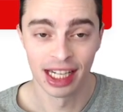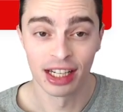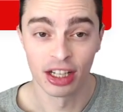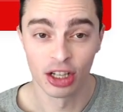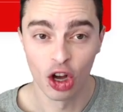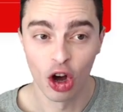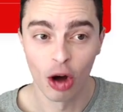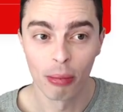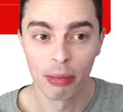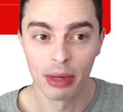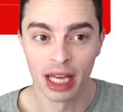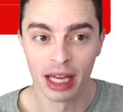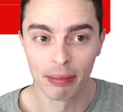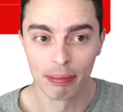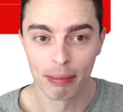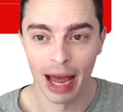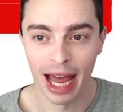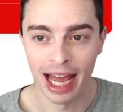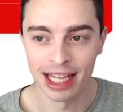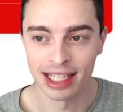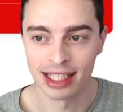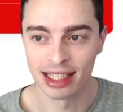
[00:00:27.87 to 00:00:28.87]
to copy and
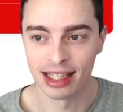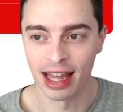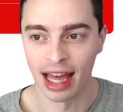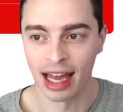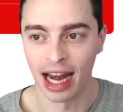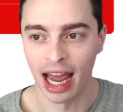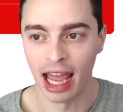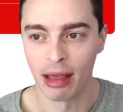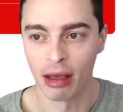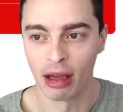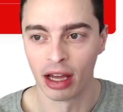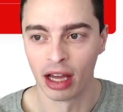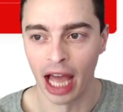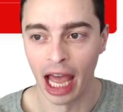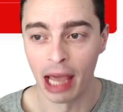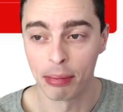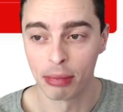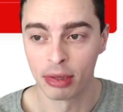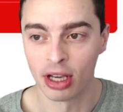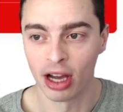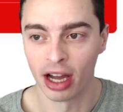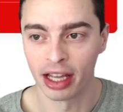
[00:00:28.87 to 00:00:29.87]
paste that
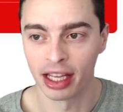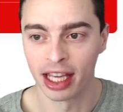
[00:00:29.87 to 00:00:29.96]
API